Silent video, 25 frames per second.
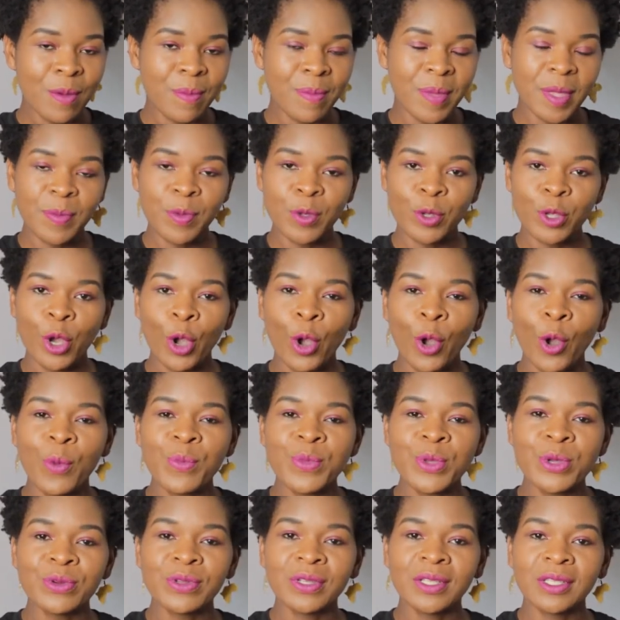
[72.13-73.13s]
maybe your
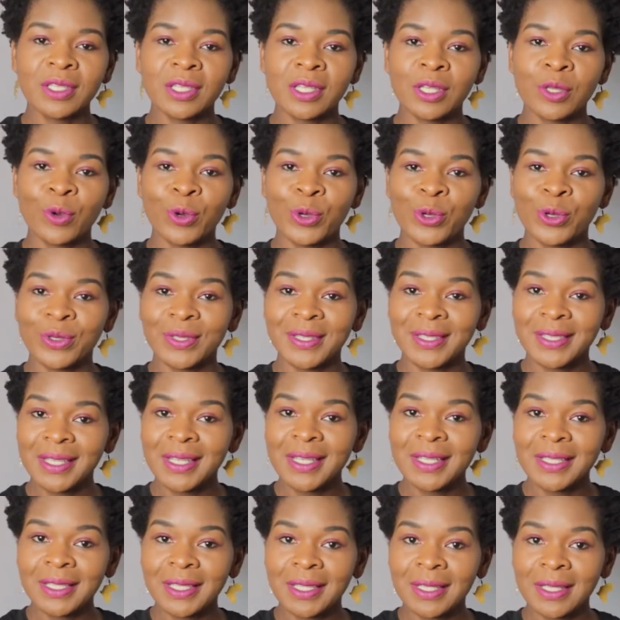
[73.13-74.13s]
community or your
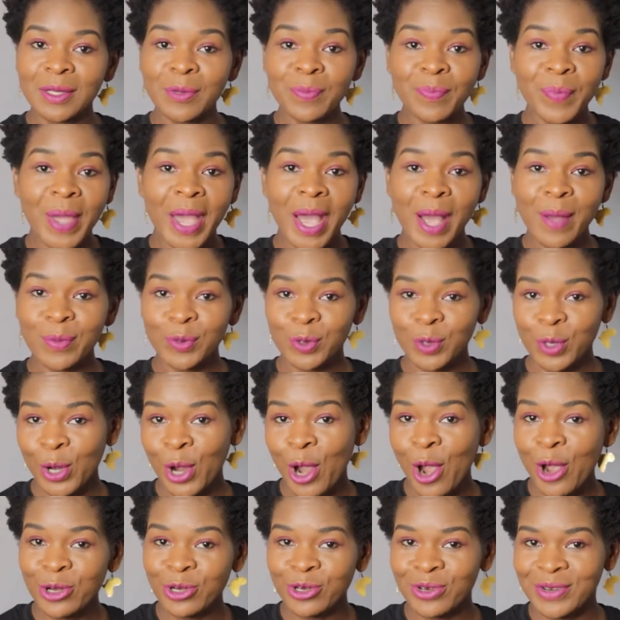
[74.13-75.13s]
city and perhaps your
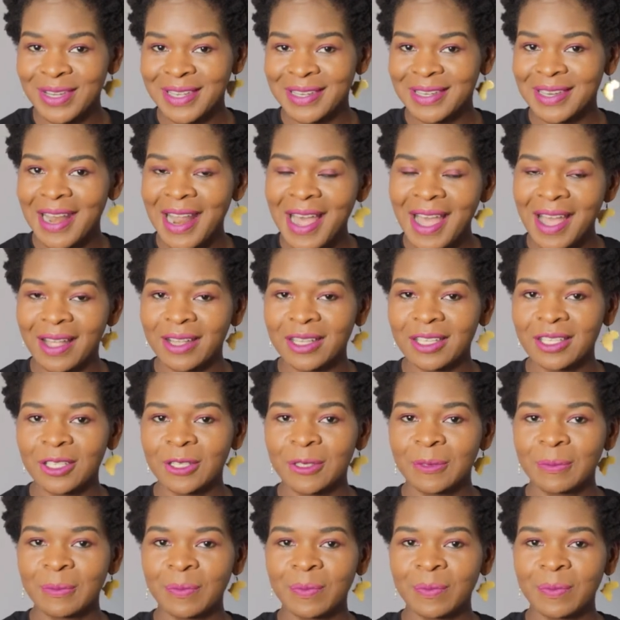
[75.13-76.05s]
country at large.